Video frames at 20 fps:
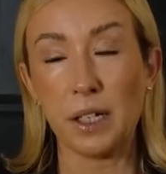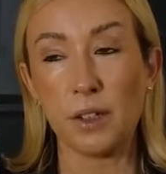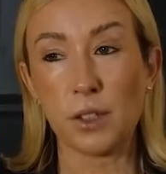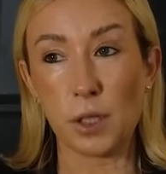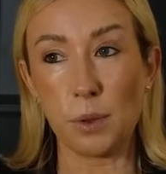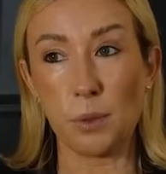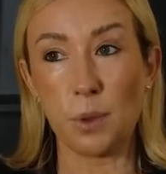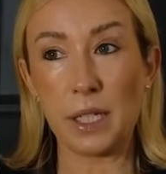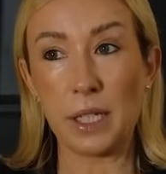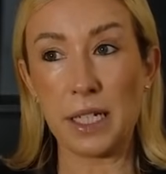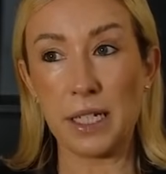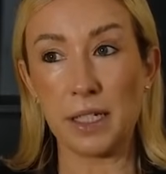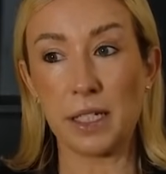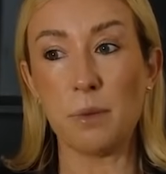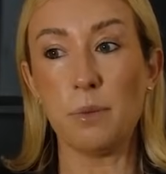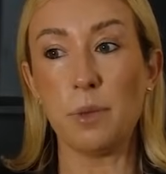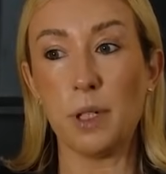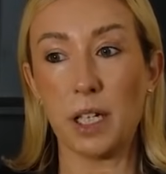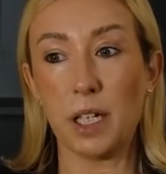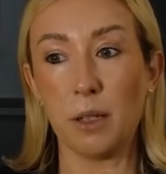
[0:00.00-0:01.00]
So we need
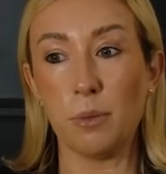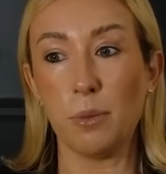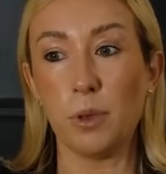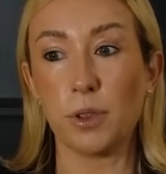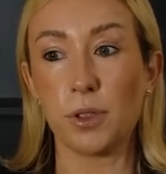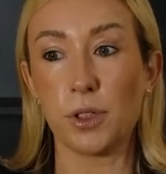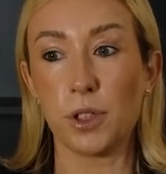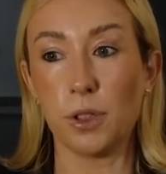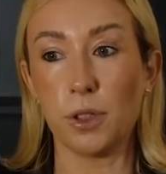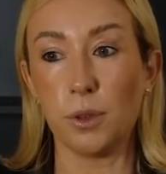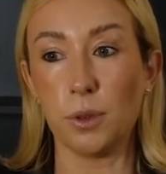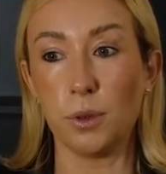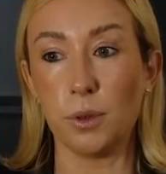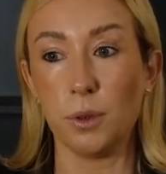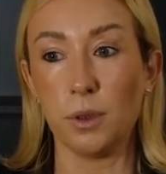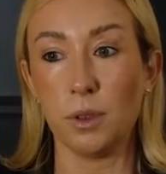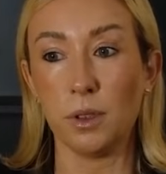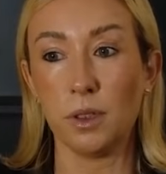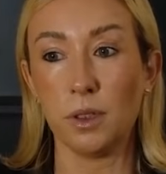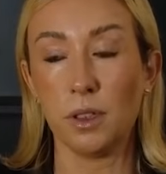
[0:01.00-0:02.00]
to be able
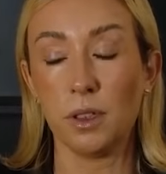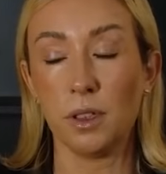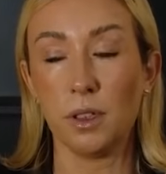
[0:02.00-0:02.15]
to